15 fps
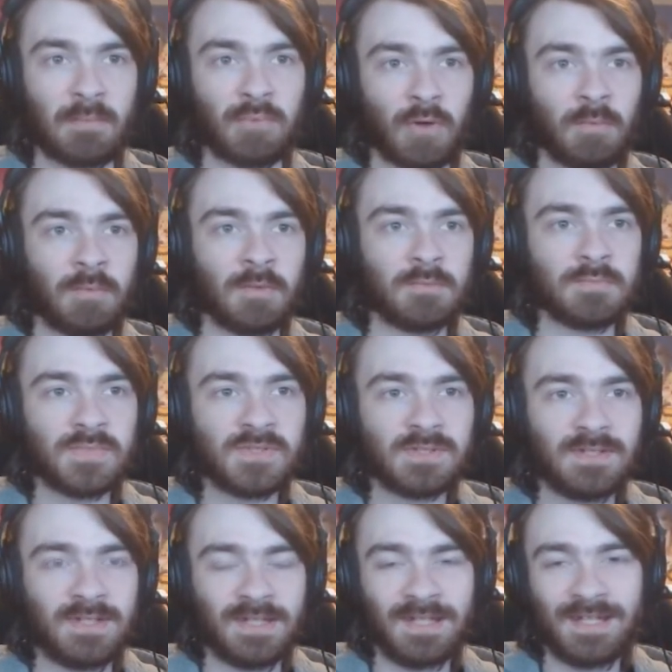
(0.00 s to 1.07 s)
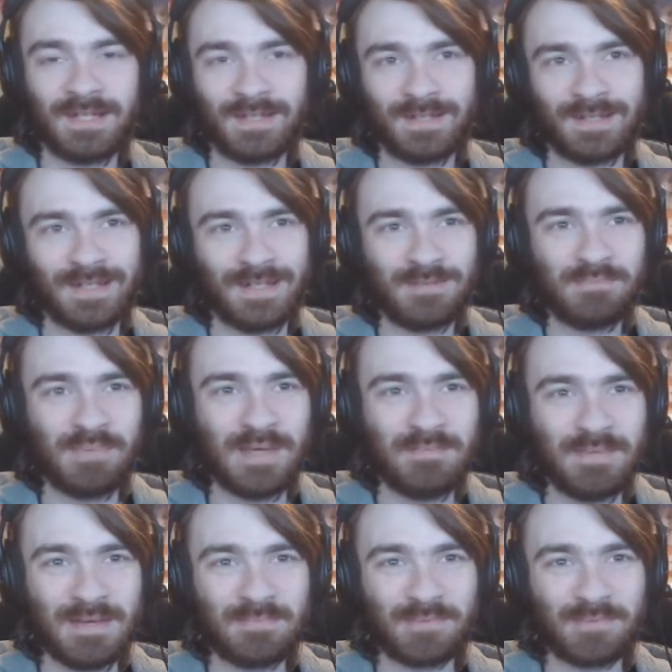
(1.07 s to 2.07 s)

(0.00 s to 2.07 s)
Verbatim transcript: problems. PP